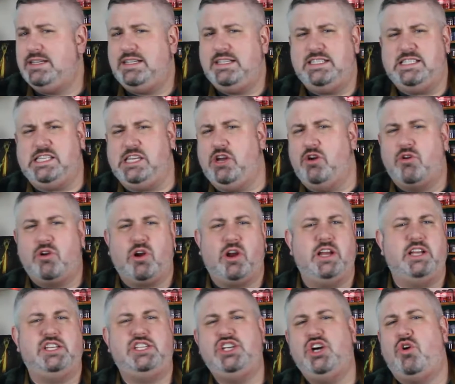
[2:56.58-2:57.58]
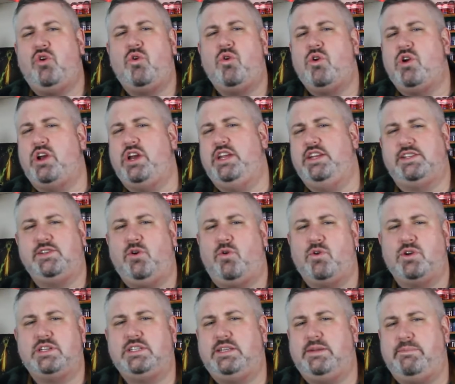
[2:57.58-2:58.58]
The ogre had torn his
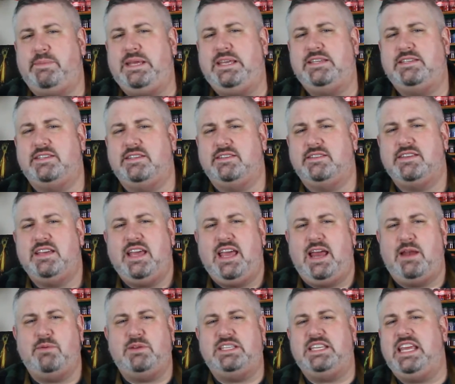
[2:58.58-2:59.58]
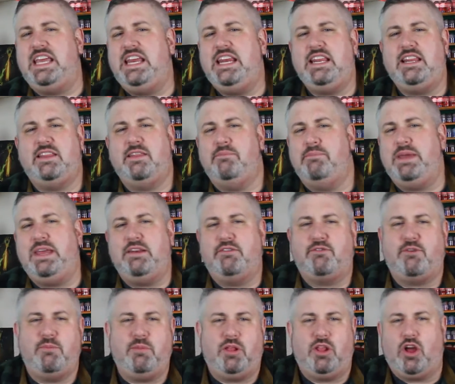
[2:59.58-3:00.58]
horse to pieces and was eating the meat
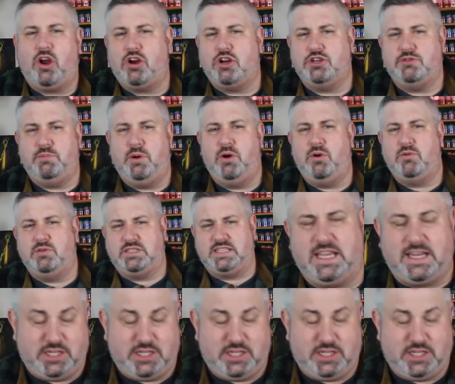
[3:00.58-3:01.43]
from the large bones like